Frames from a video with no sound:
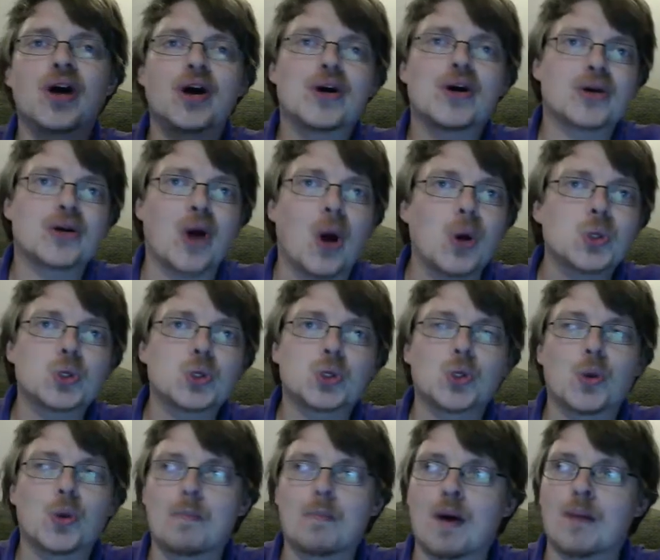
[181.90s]
cultural
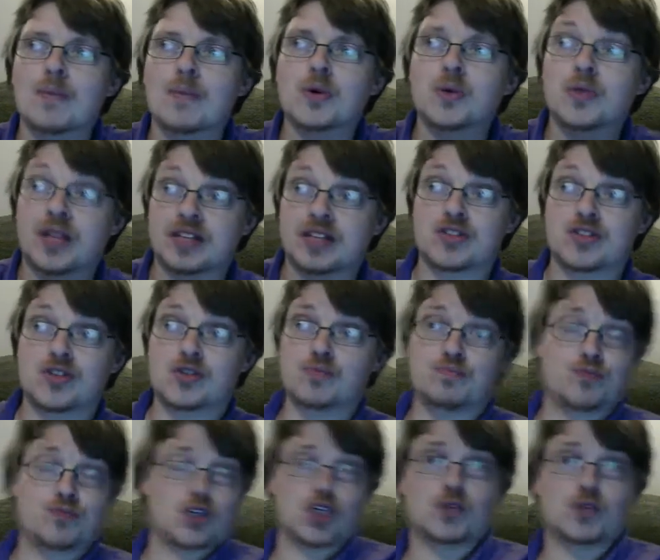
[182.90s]
bubble. There's
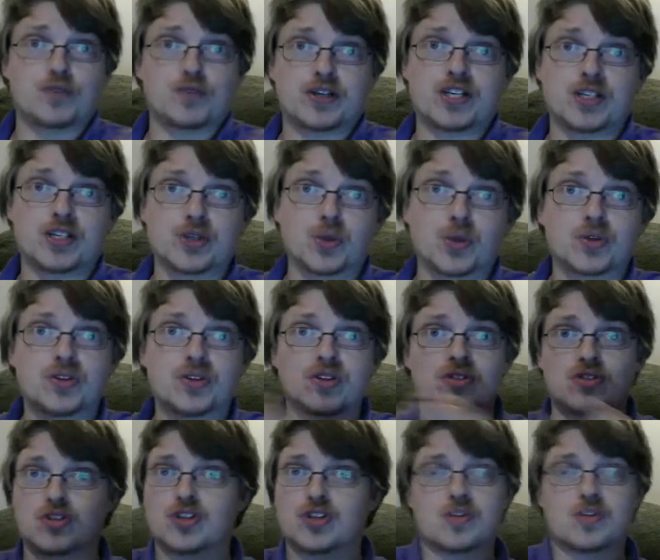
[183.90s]
just British authors,
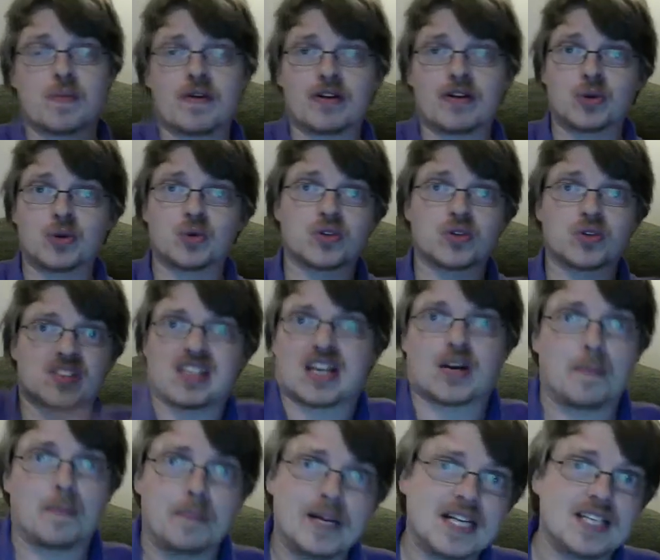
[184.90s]
just American authors. They're
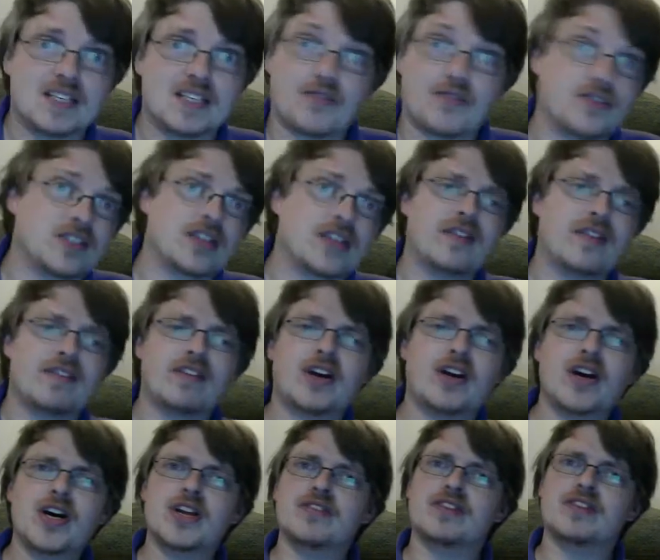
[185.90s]
completely different. They've never
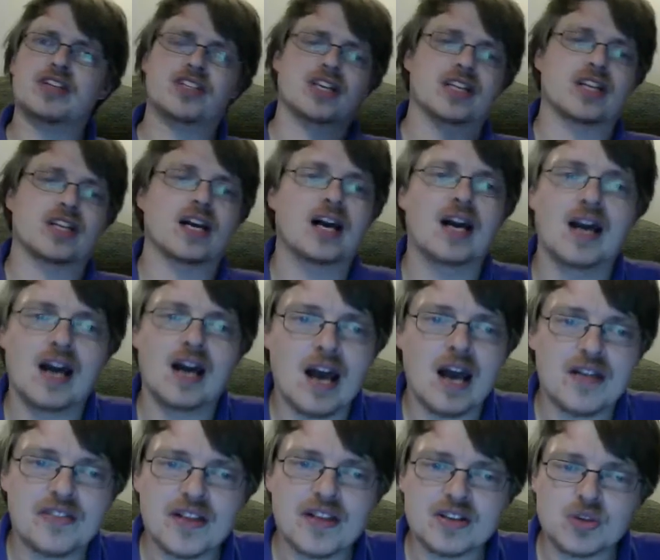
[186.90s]
heard of each other.
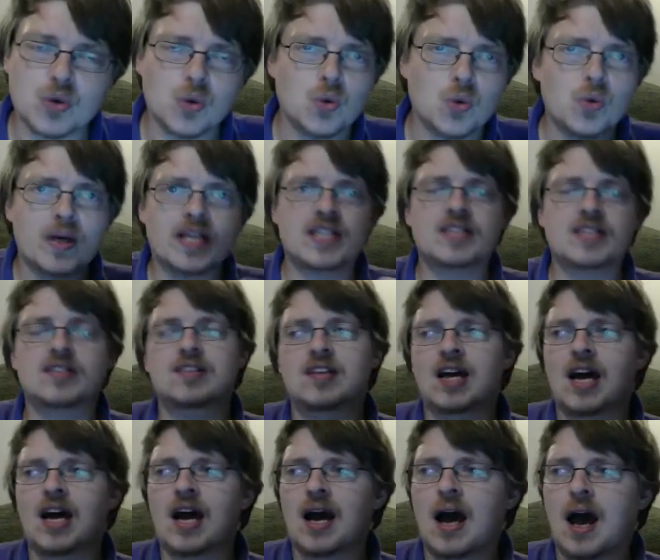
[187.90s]
There's always
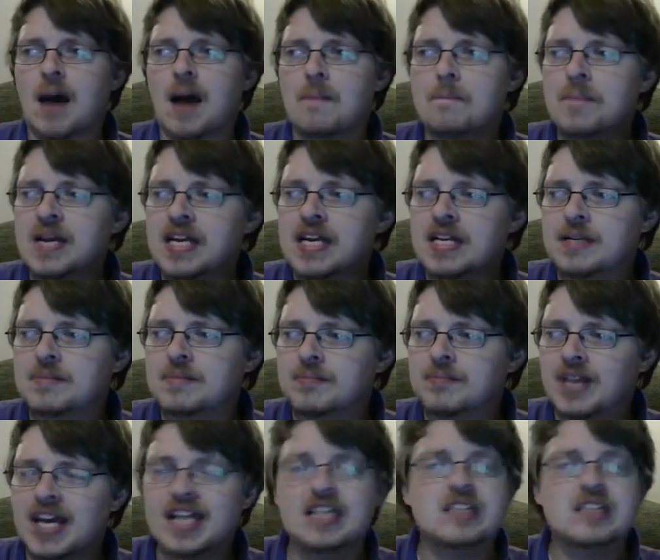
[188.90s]
been
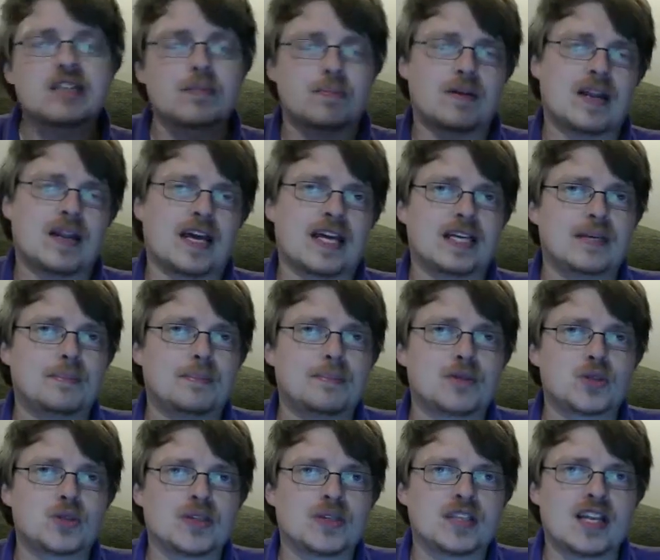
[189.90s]
interplay
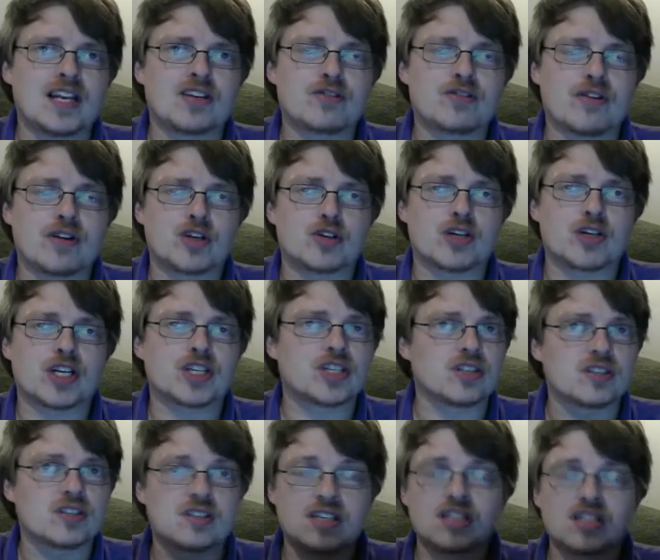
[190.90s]
between the literary traditions
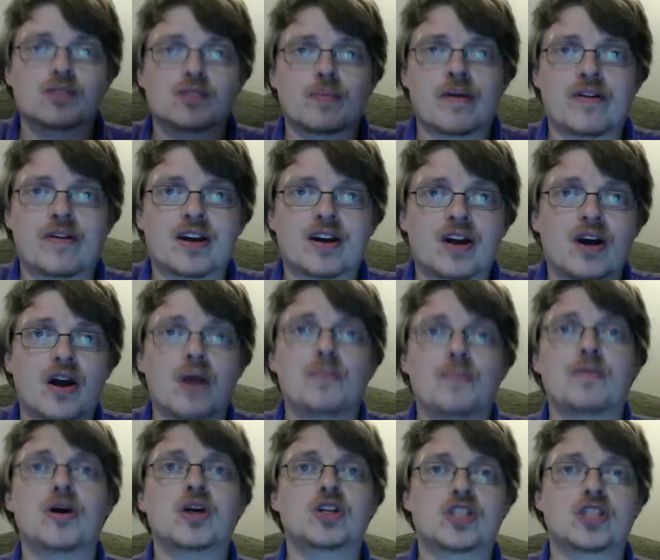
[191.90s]
since America
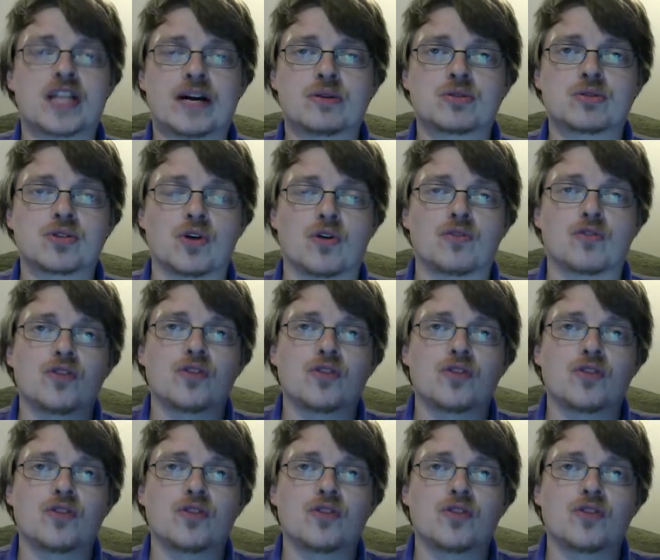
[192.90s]
emerged out of